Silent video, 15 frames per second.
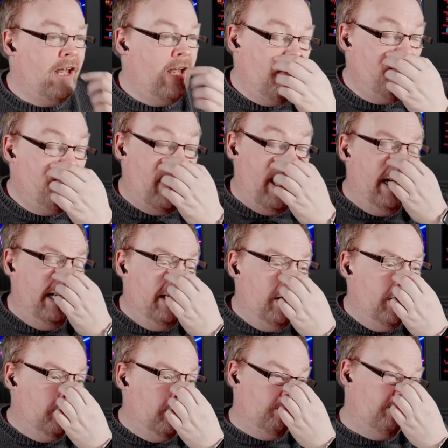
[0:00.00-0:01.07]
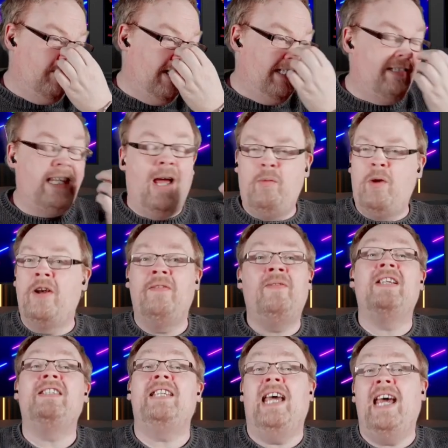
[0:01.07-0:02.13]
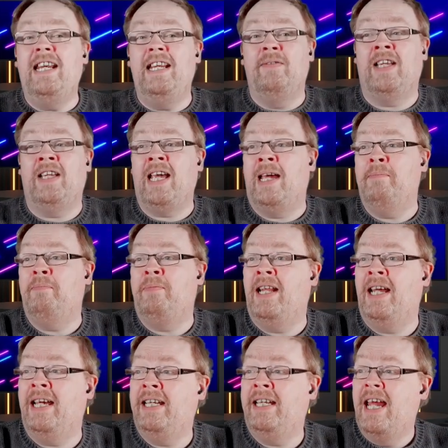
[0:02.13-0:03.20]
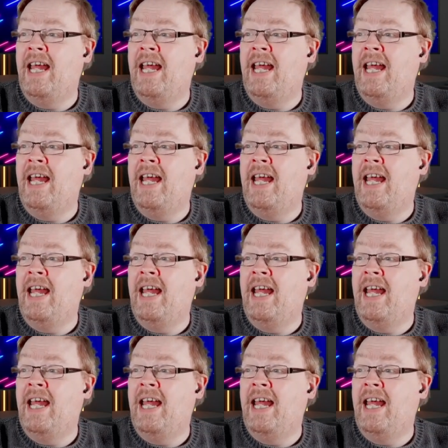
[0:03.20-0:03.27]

But anywho, that won't affect any of the gameplay.